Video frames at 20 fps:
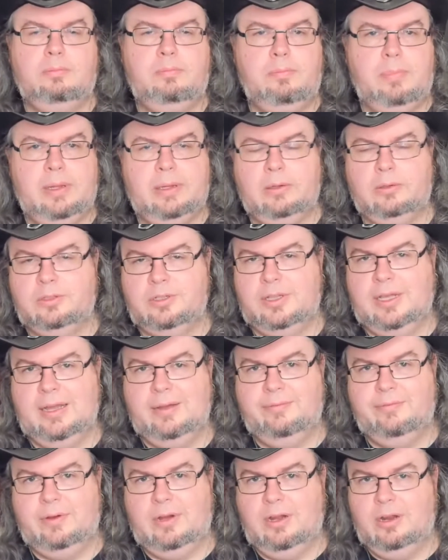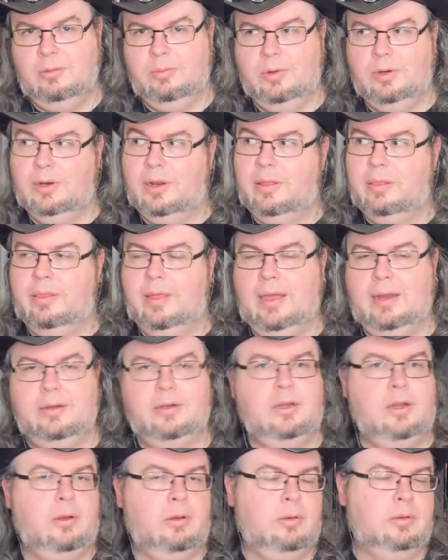build that environment, and
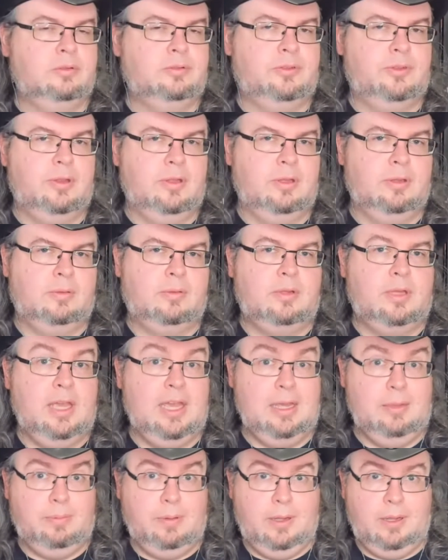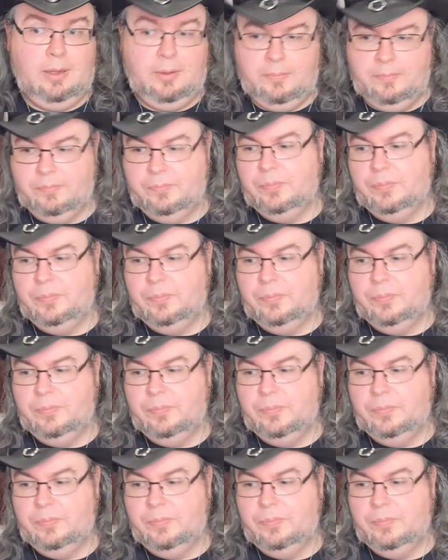then you as the keeper